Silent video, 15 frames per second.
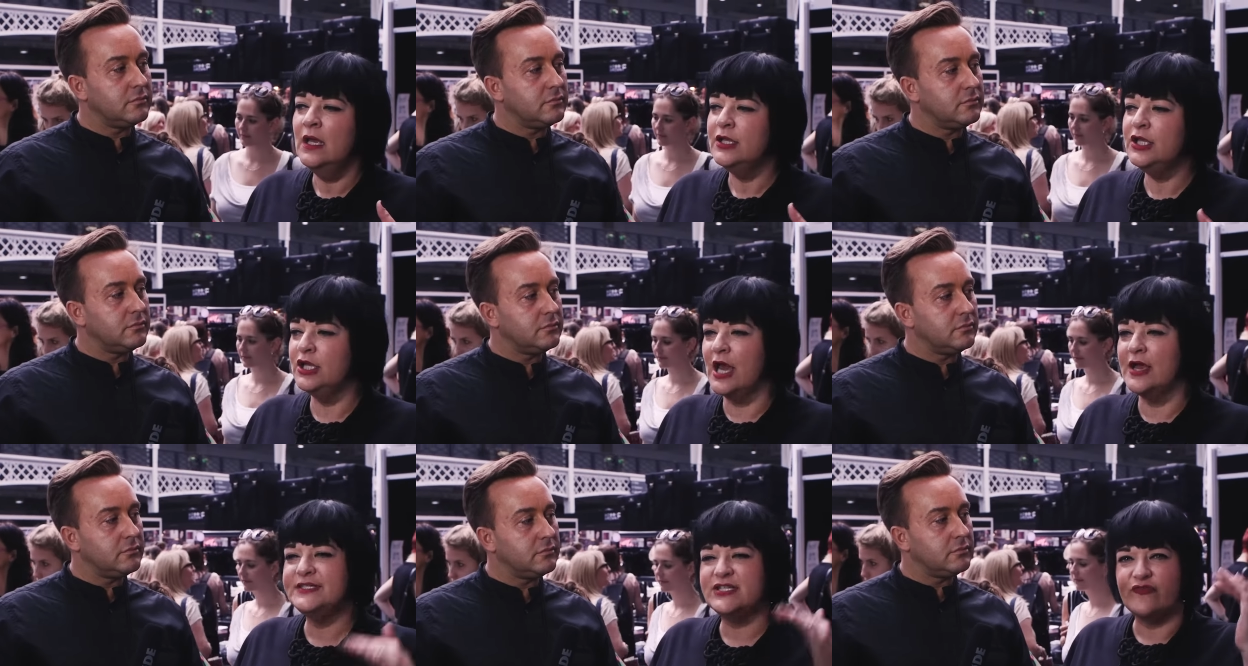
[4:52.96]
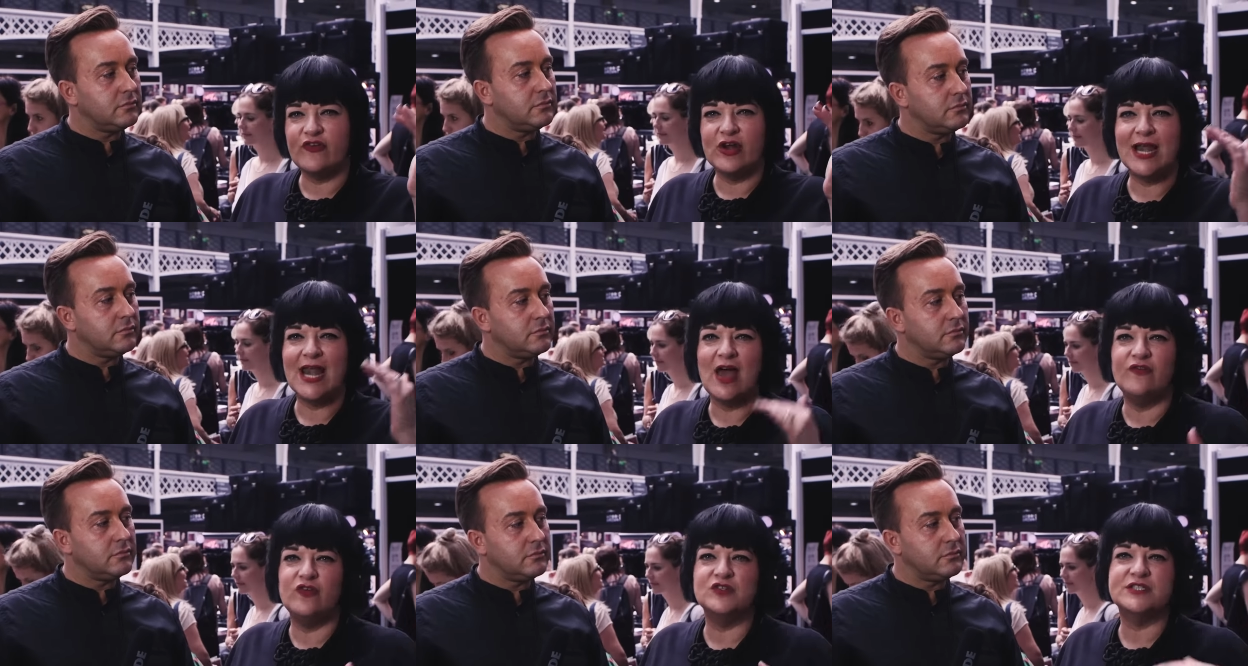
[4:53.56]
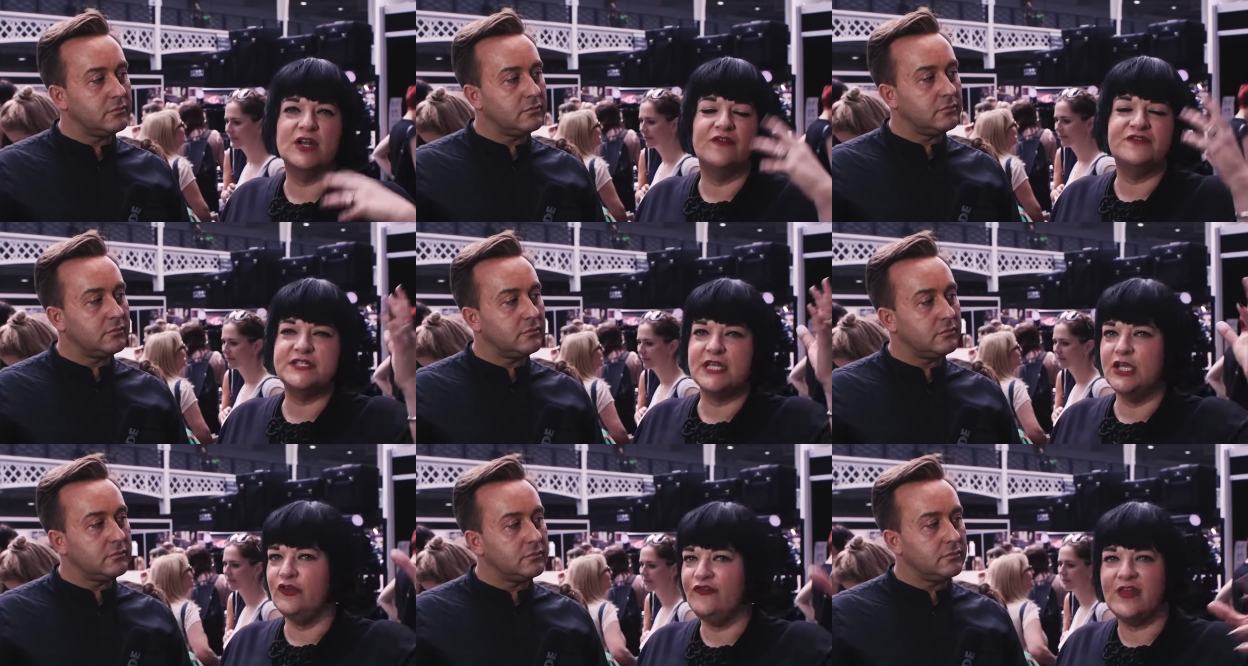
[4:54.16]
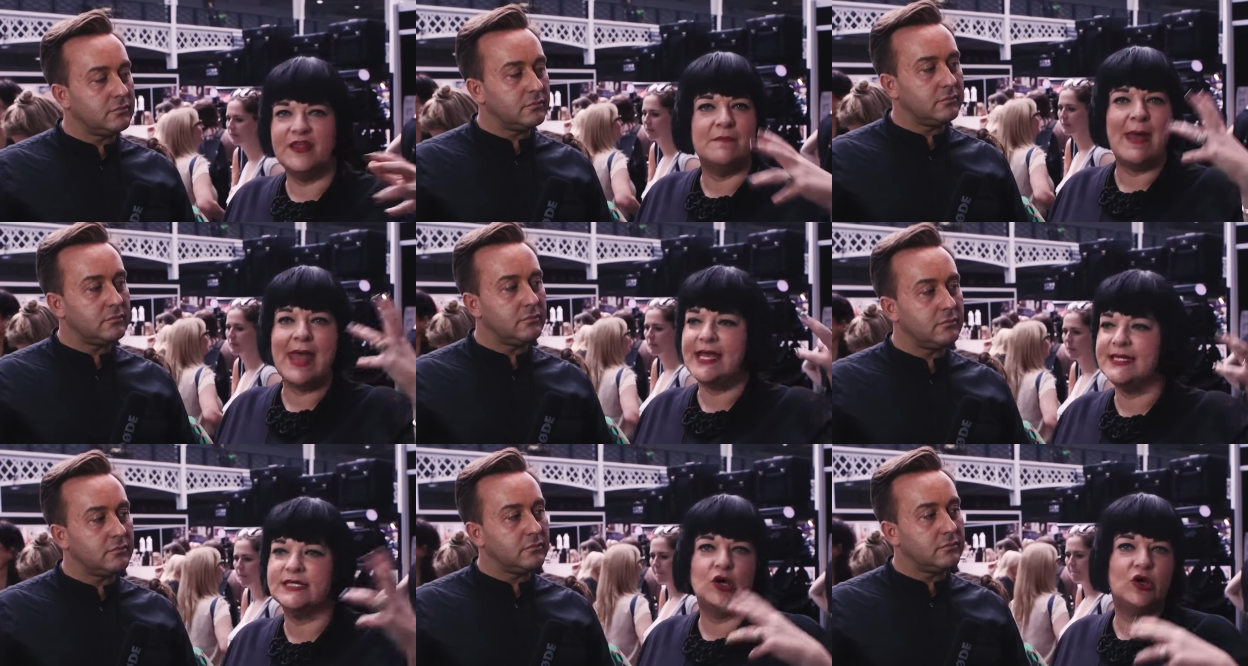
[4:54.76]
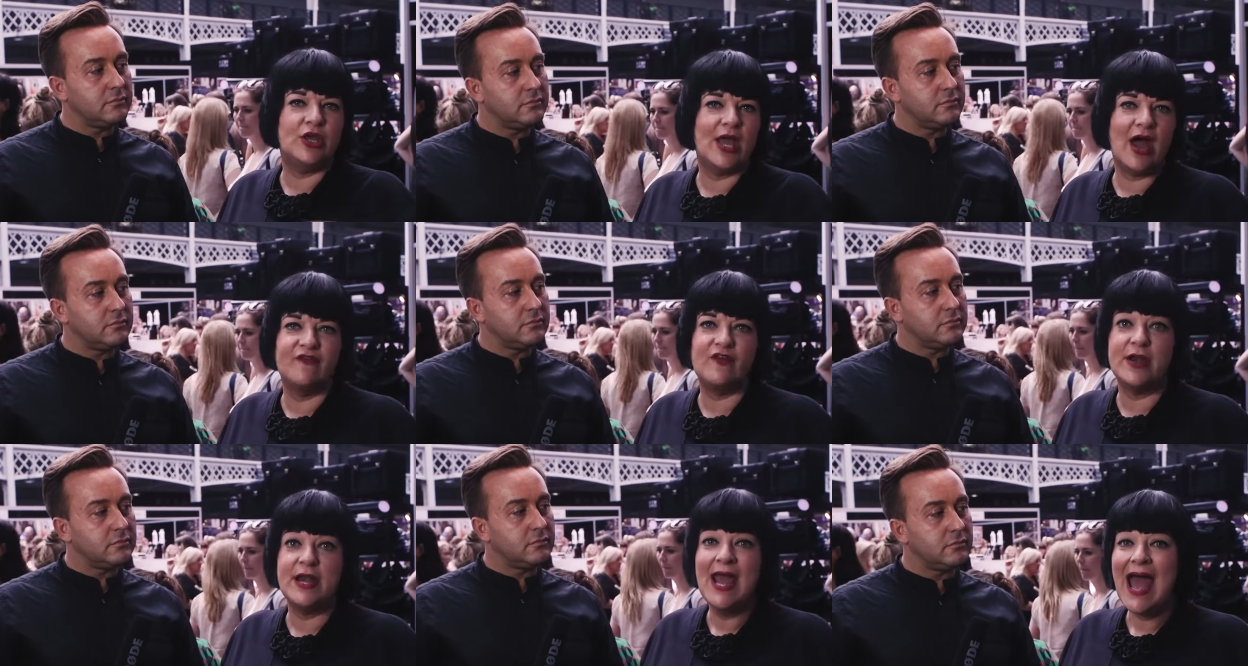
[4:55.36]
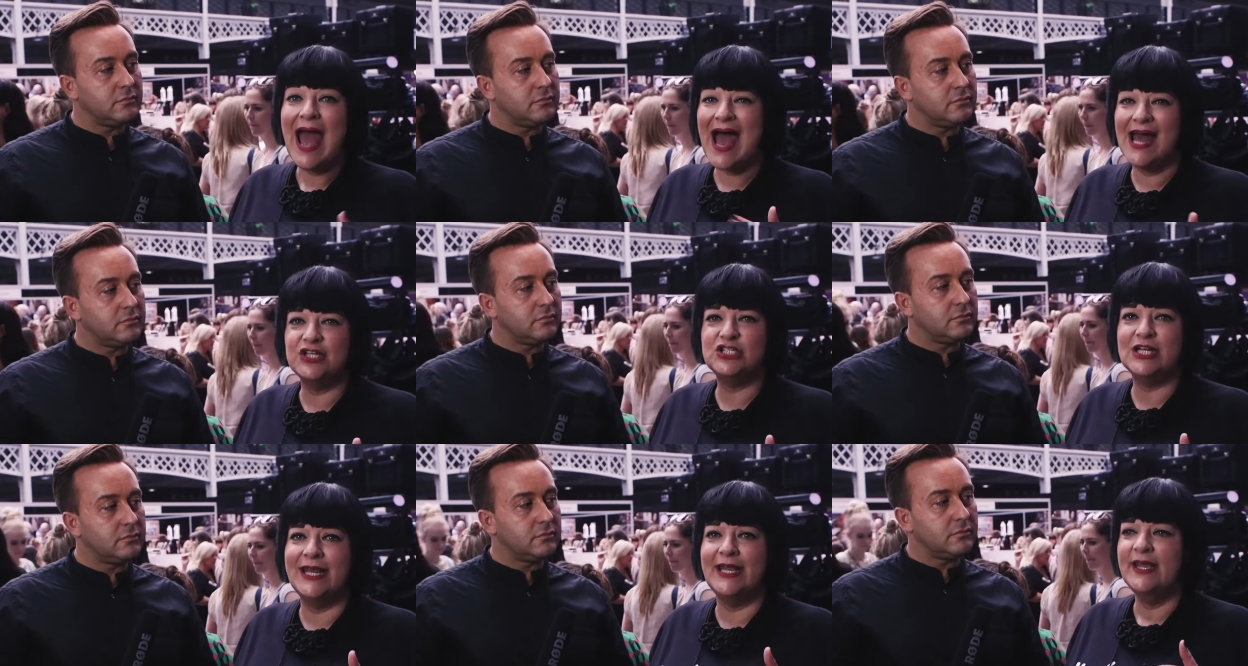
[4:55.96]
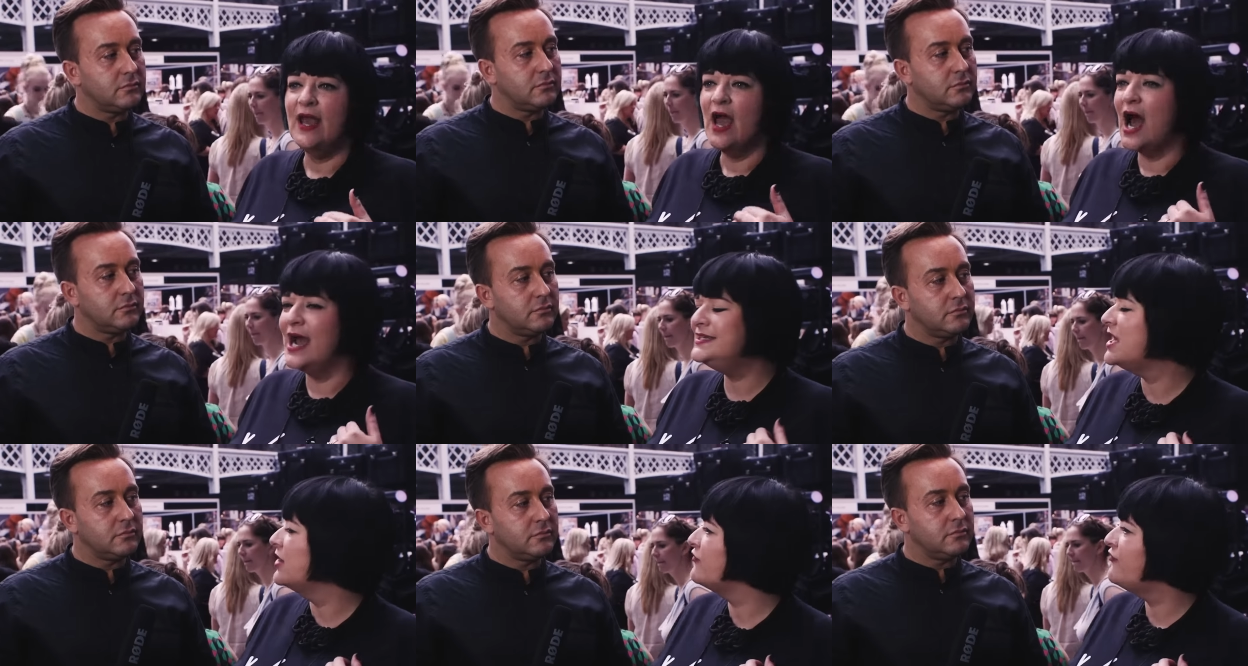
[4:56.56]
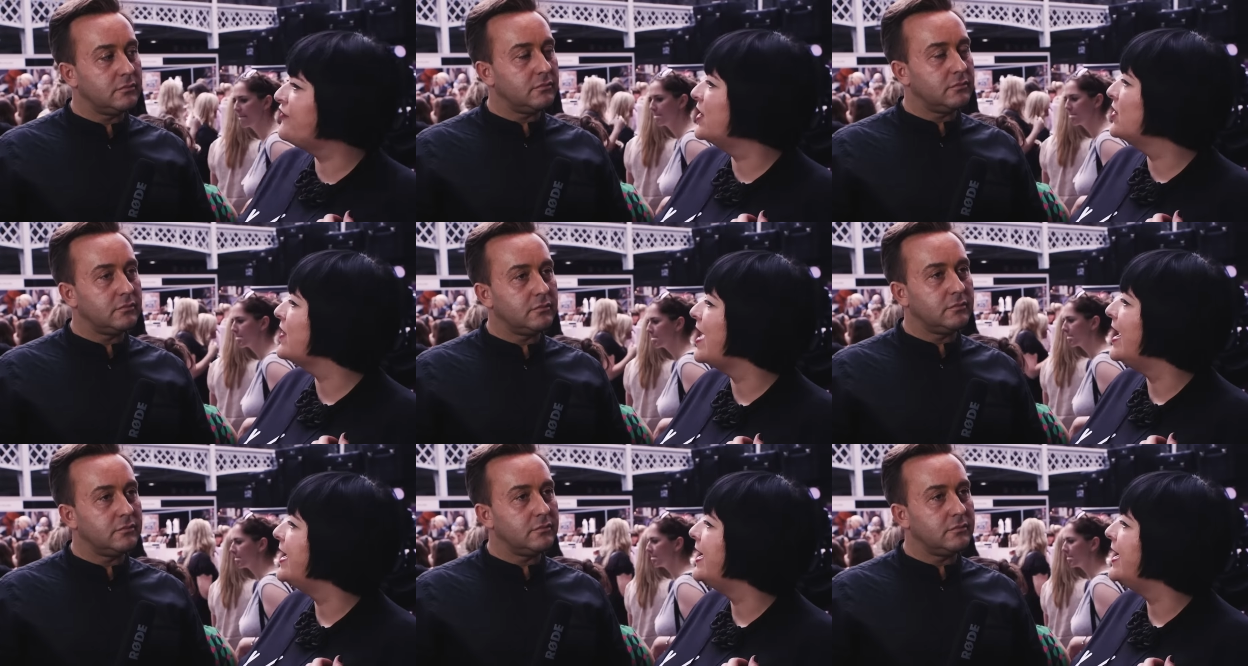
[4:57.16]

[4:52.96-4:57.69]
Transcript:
Speaker 1: you know, different levels, and obviously you've either made it or you haven't. Actually, I don't feel that